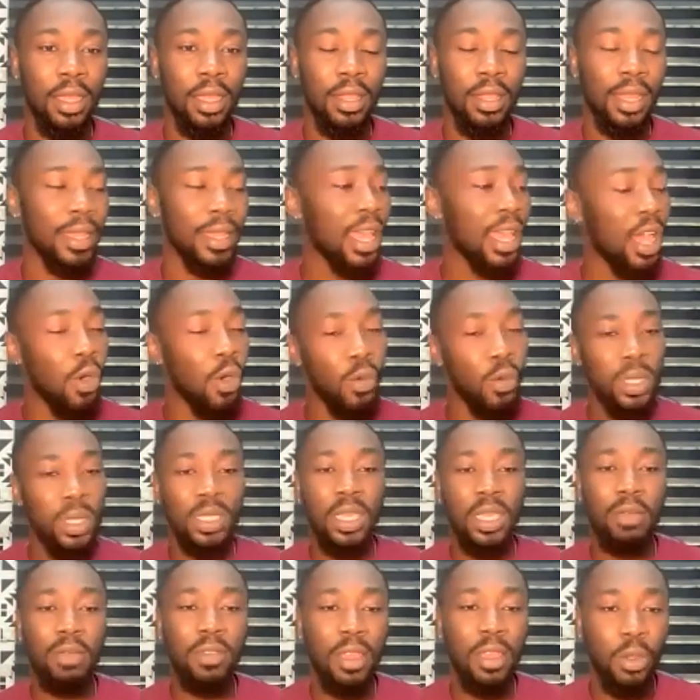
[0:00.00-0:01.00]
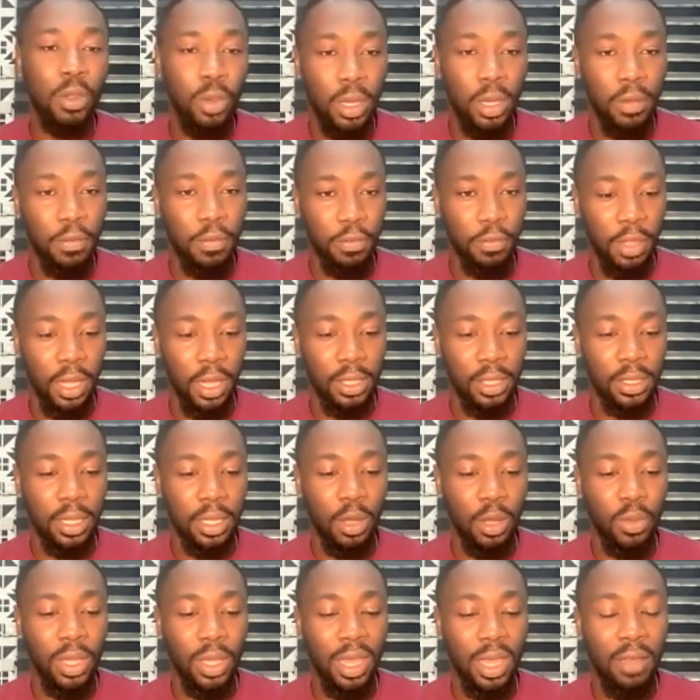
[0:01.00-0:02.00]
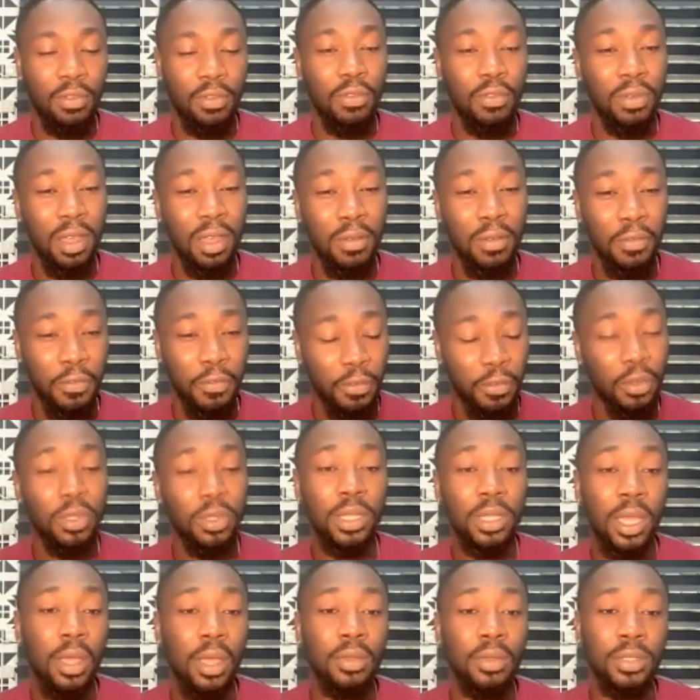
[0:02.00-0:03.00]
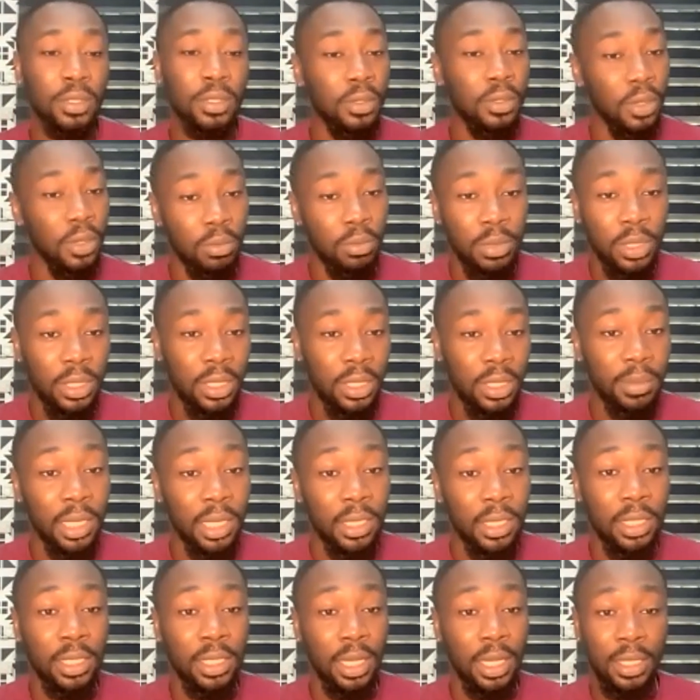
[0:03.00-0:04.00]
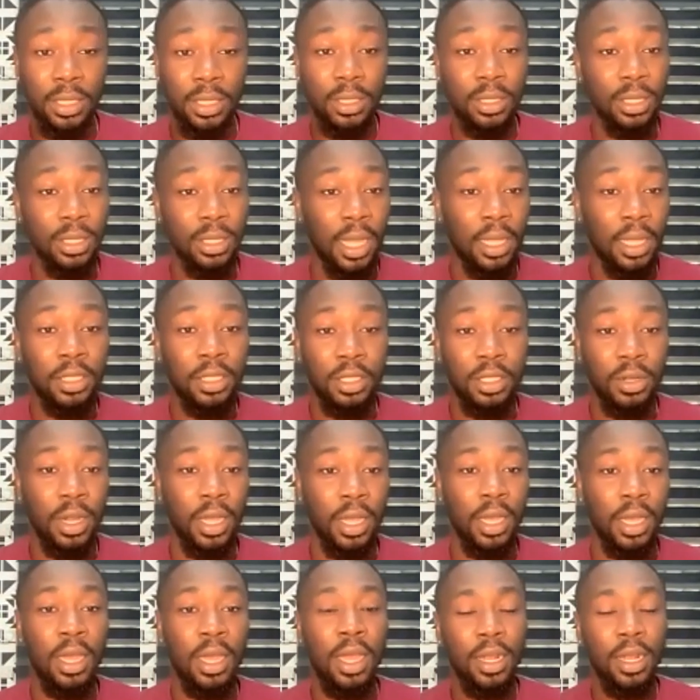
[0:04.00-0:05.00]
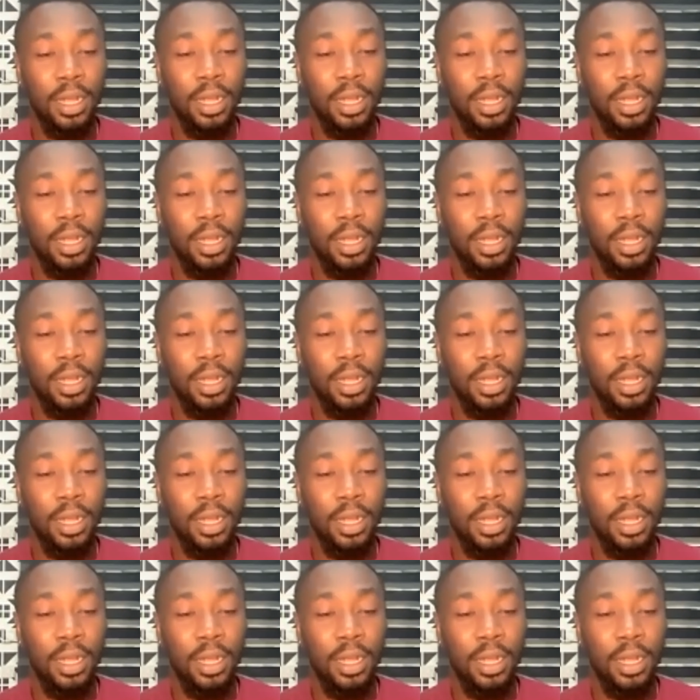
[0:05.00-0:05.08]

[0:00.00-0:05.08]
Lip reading: Like I always give a quick fact that we have over 4,000 community managers in Nigeria.